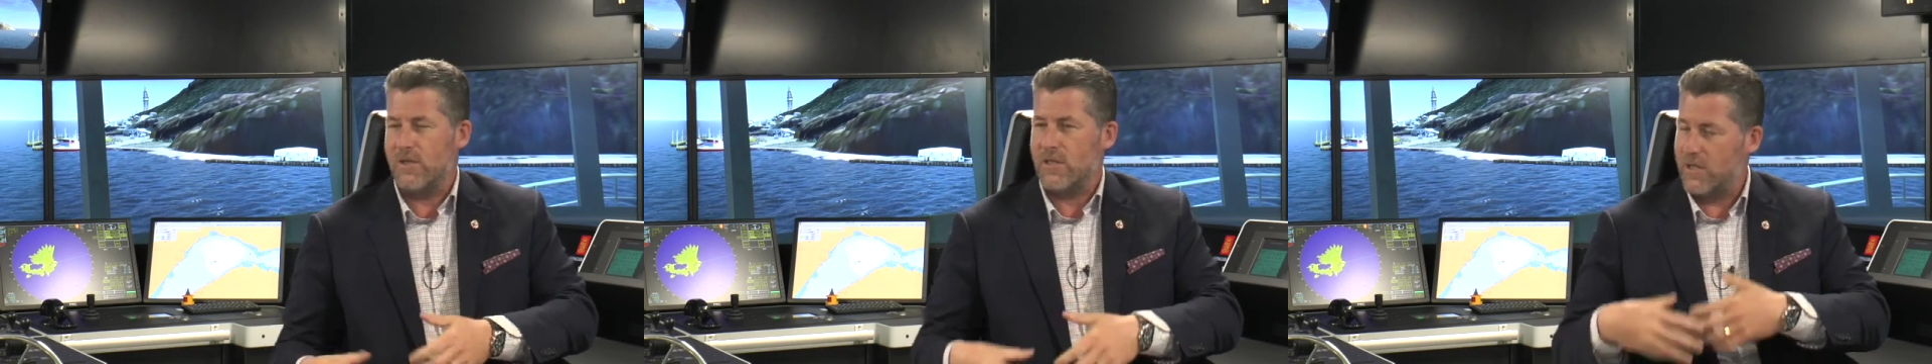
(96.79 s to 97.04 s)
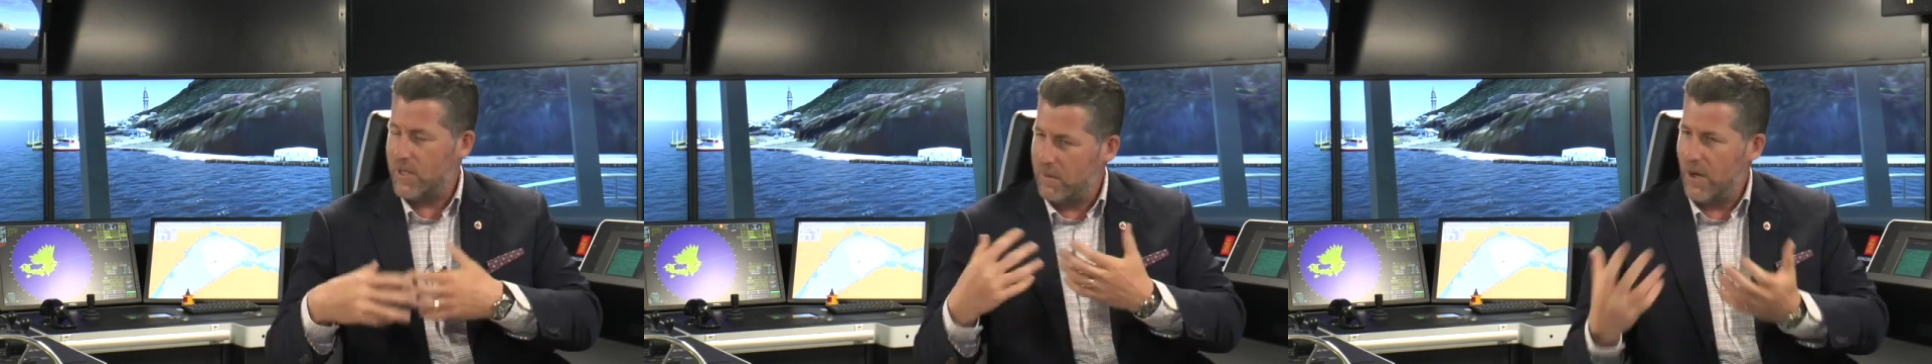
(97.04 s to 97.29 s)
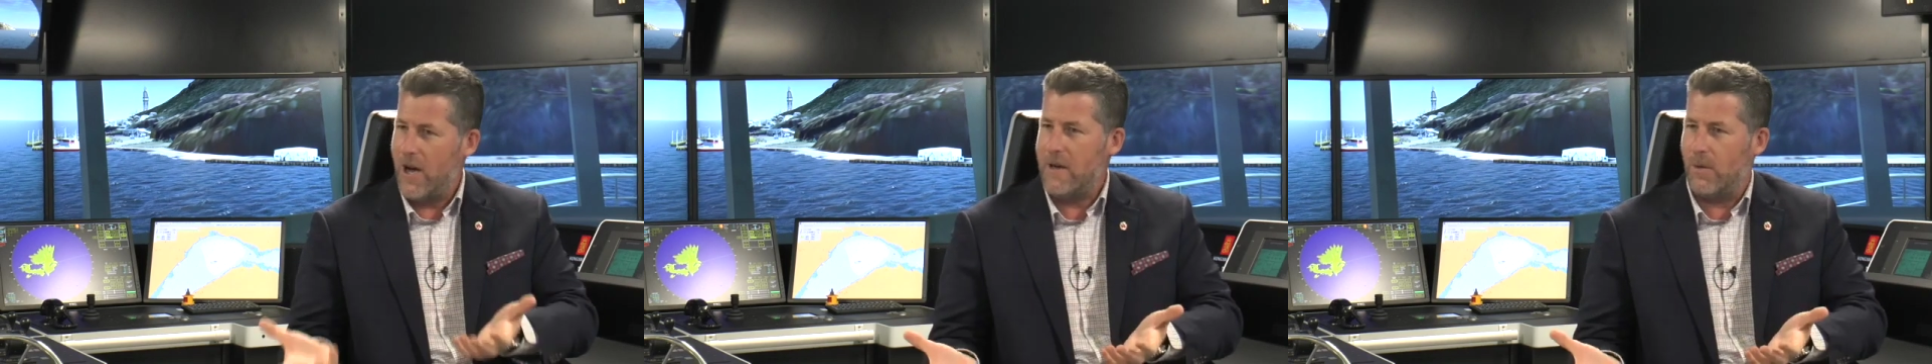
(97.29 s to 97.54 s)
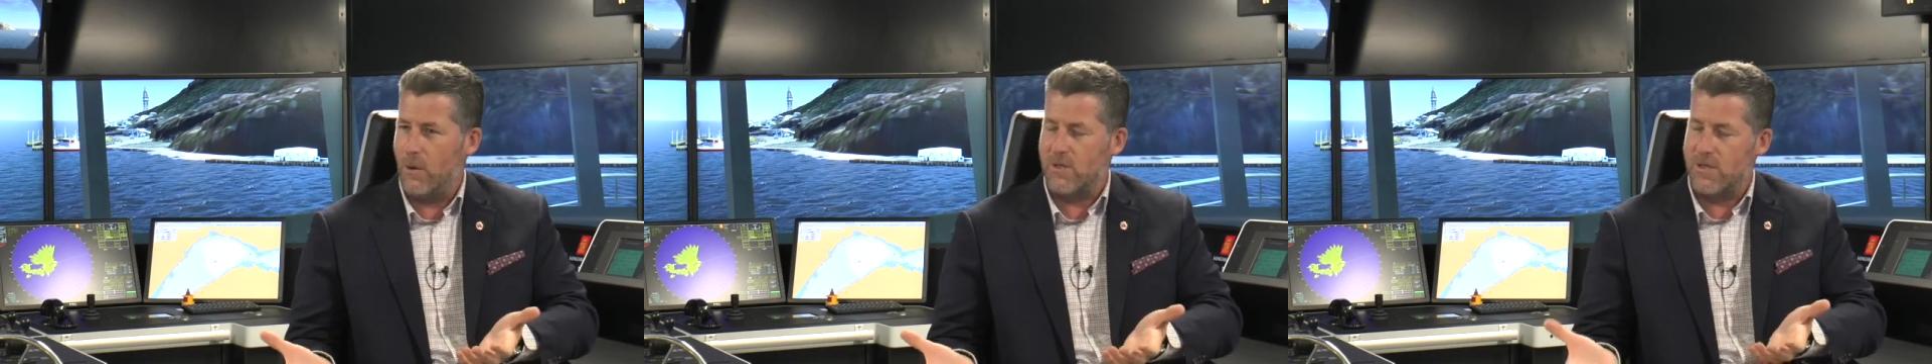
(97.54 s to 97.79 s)
the supply
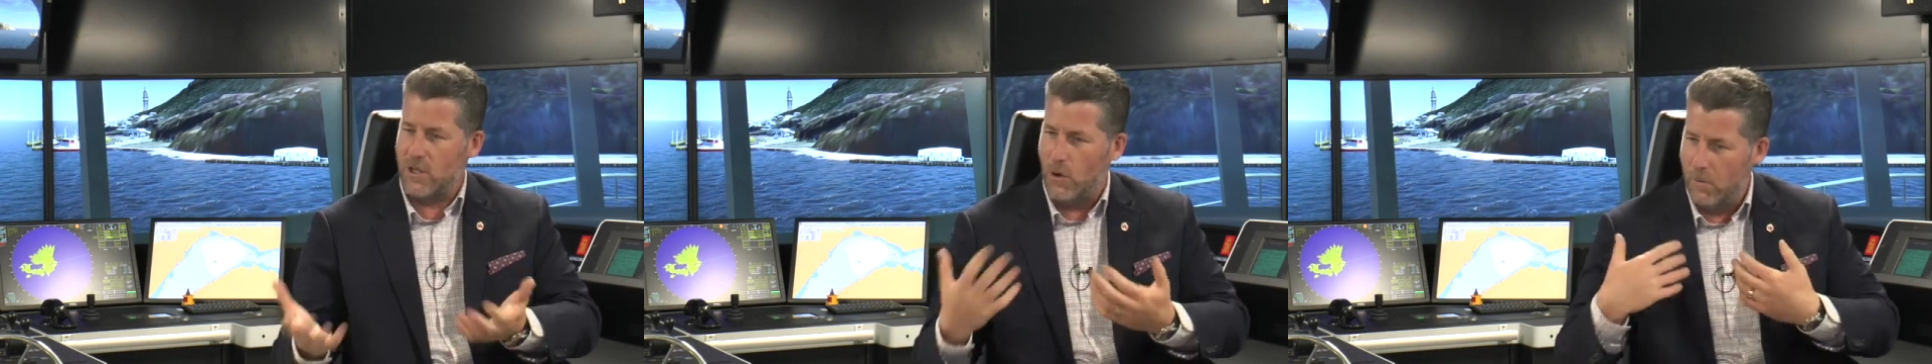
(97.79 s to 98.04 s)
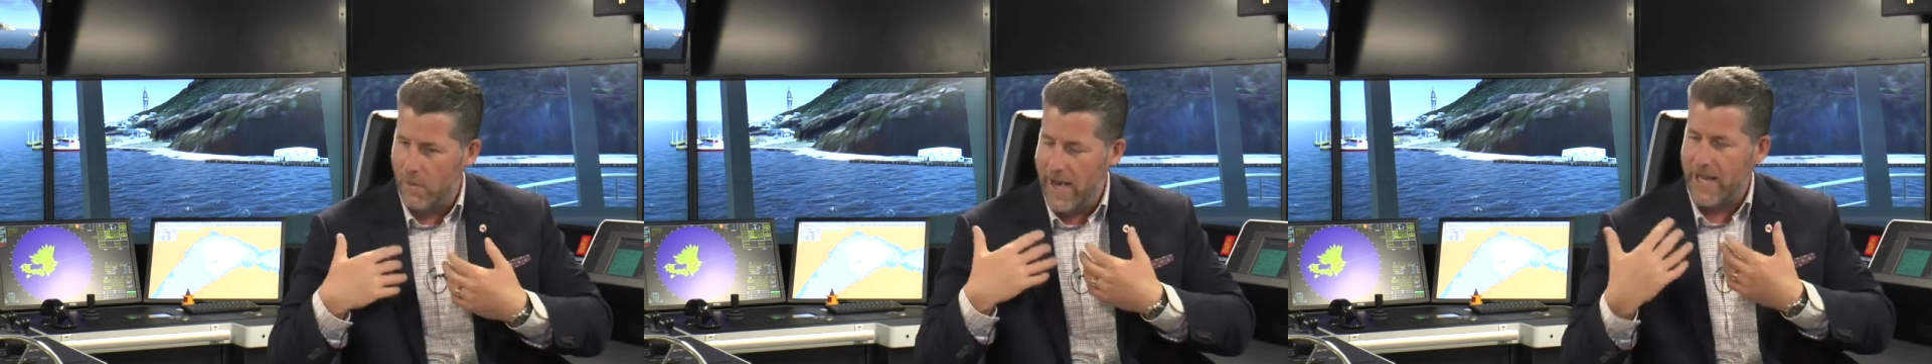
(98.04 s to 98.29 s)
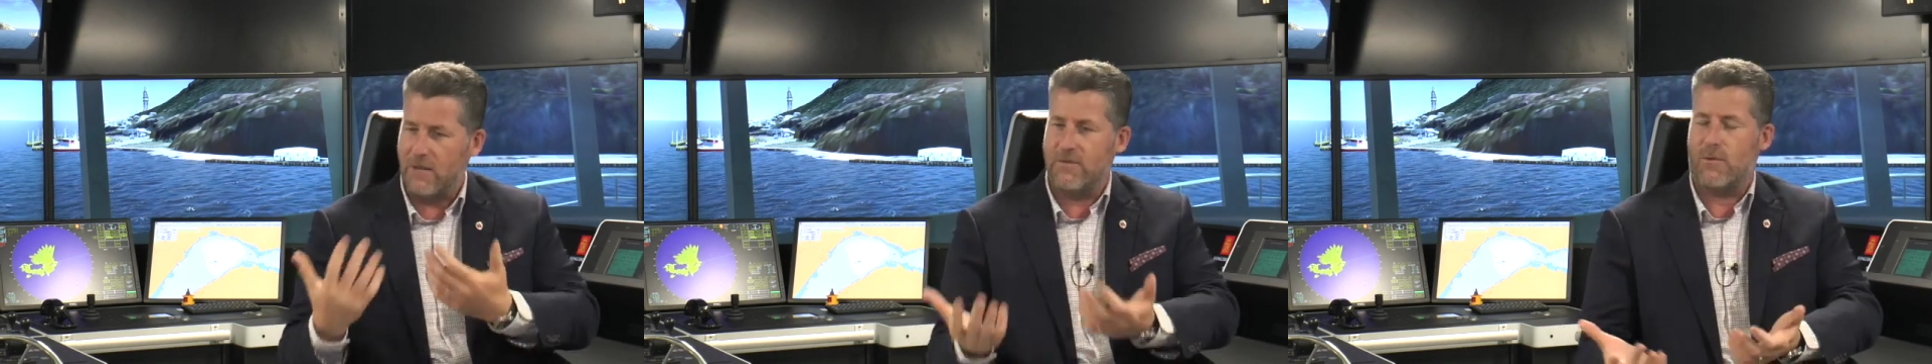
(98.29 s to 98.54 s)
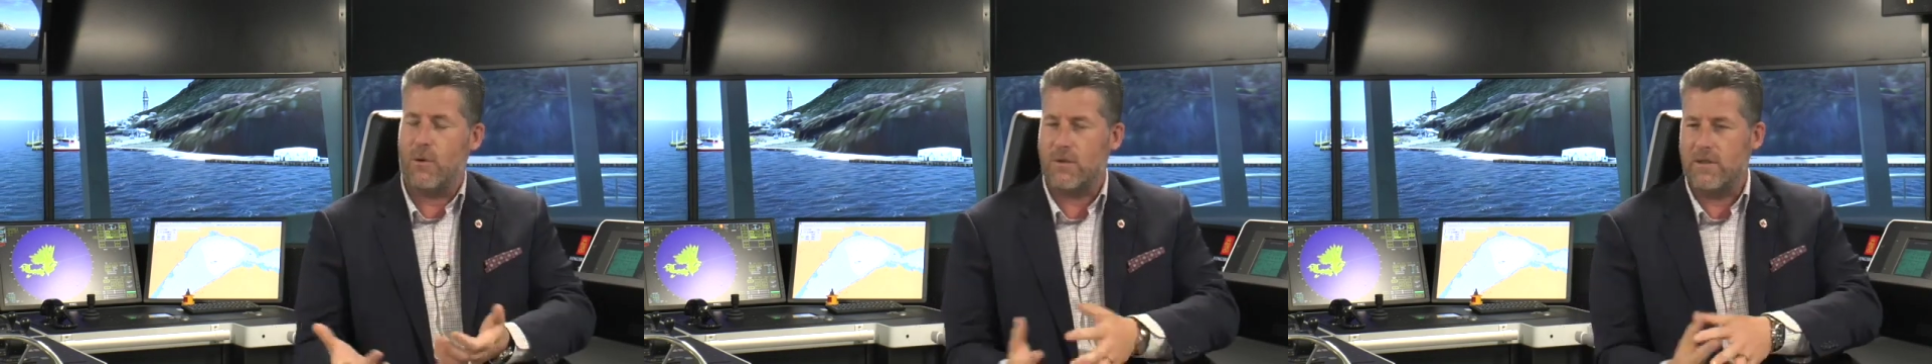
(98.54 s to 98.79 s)
boats that go back and
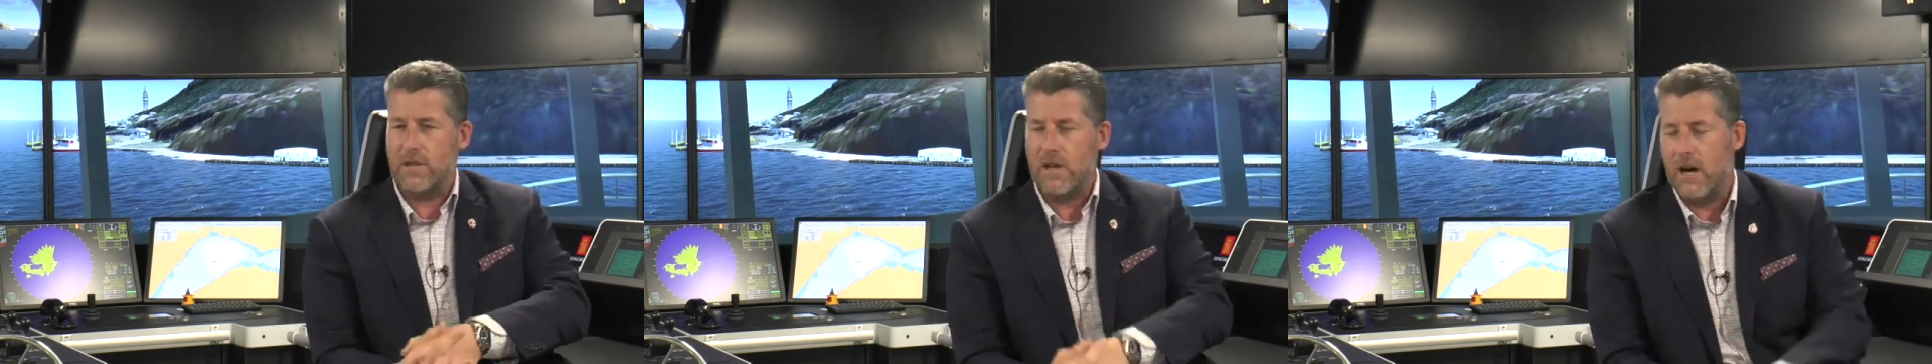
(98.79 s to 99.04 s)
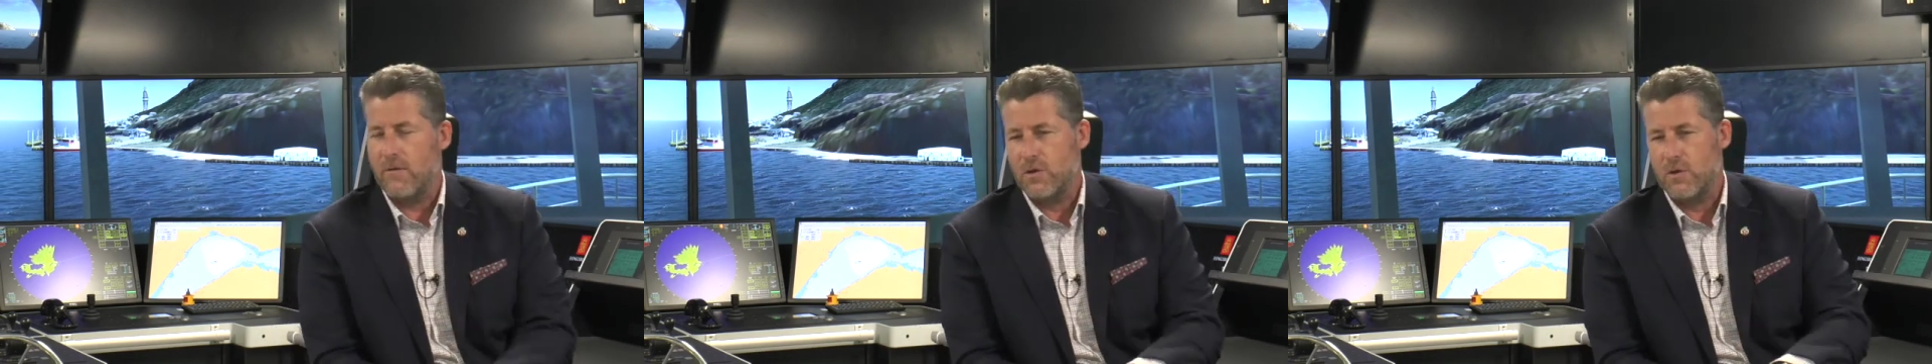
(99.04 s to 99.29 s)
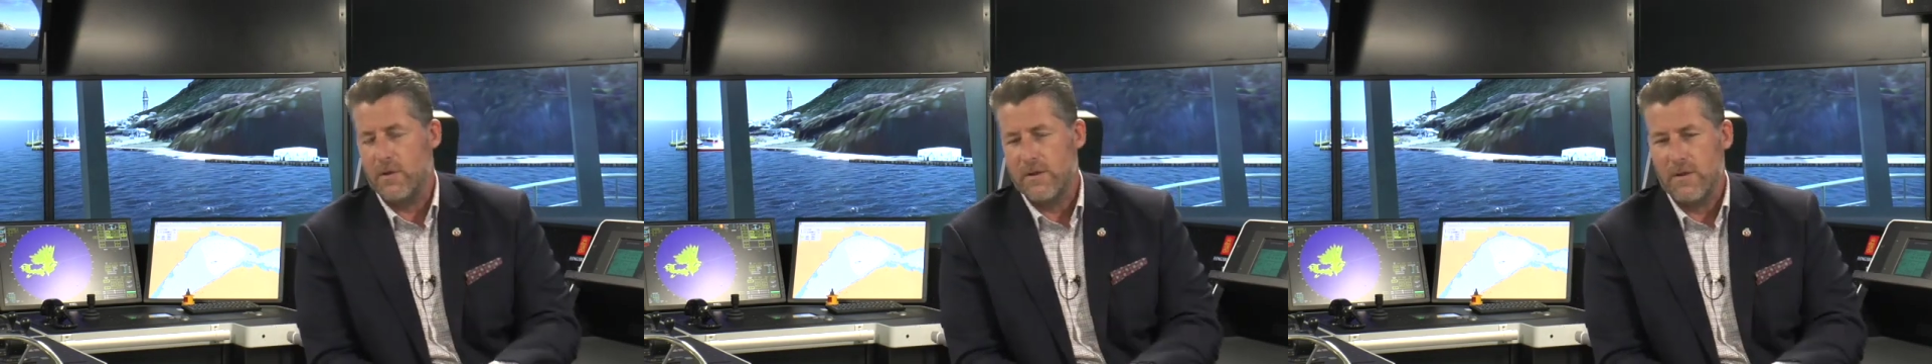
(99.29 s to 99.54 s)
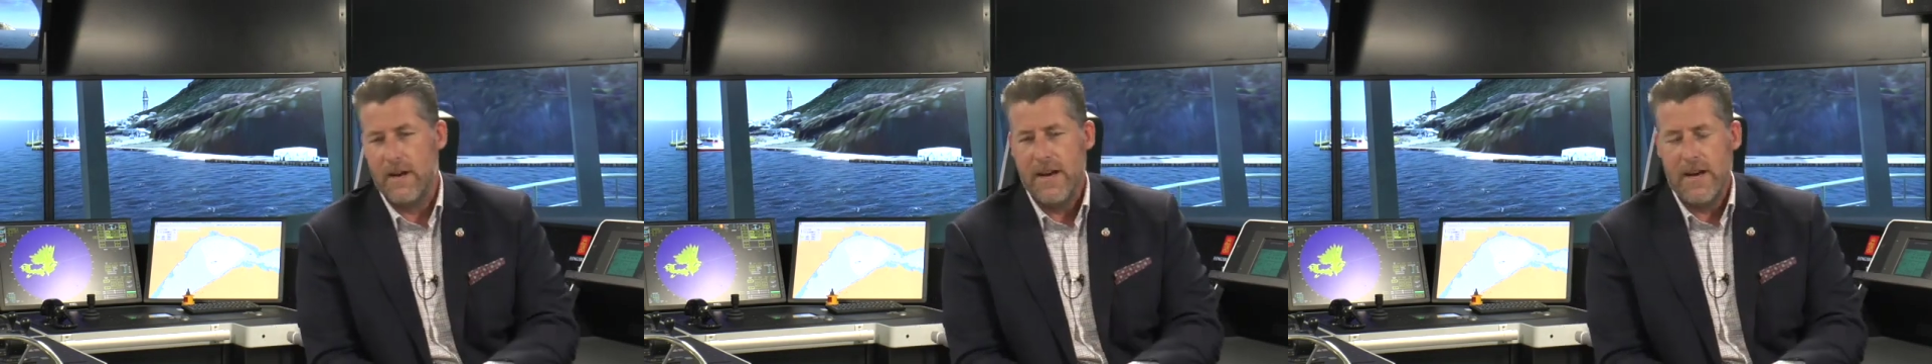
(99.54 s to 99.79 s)
forth to the offshore
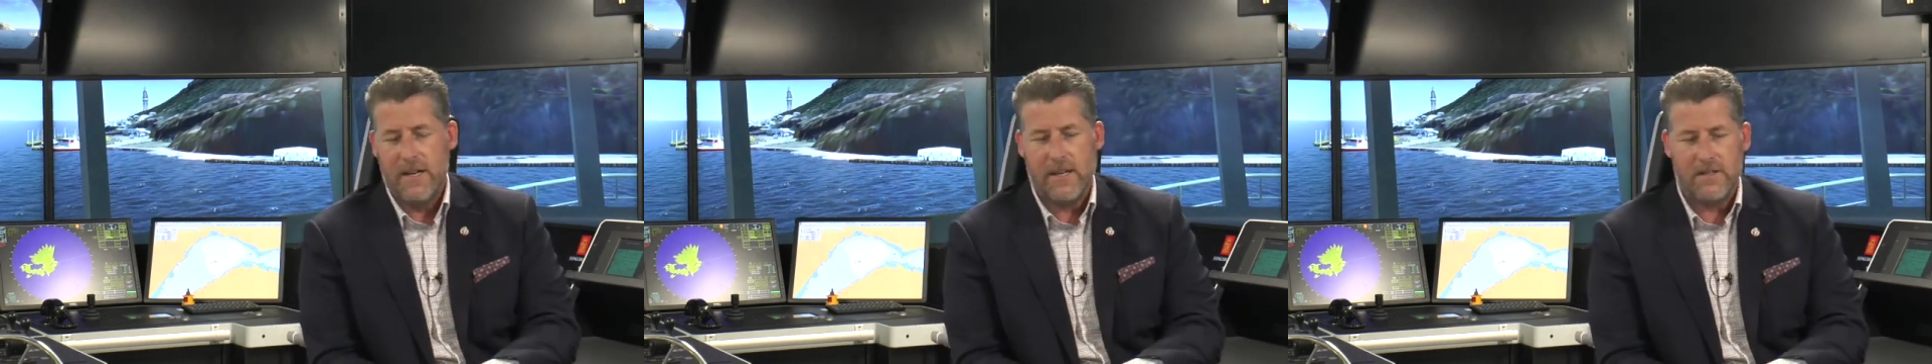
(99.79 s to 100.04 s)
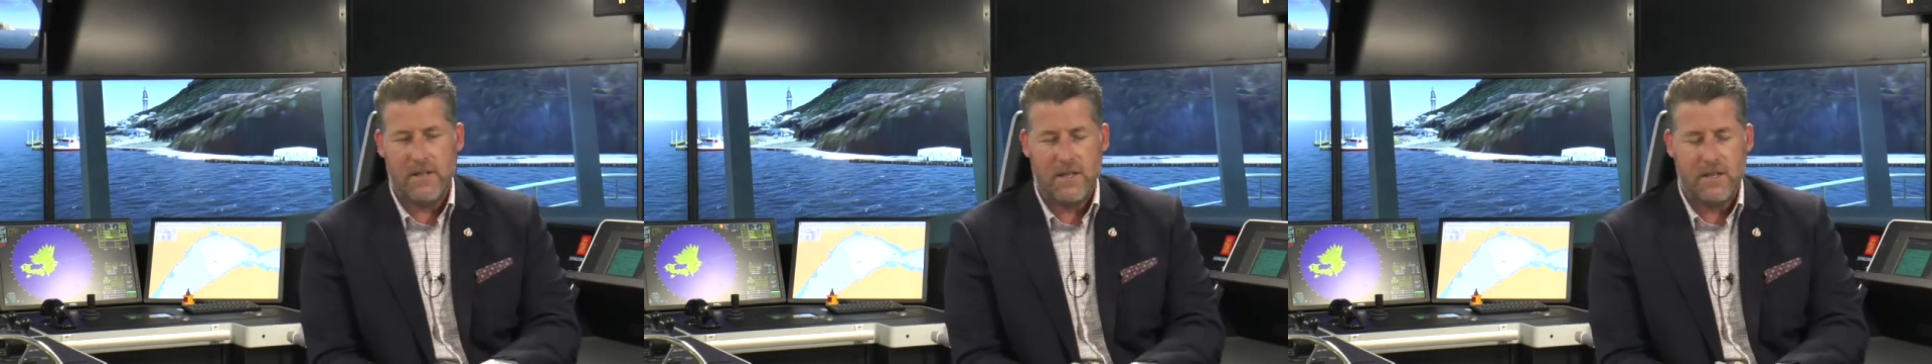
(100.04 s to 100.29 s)
and to the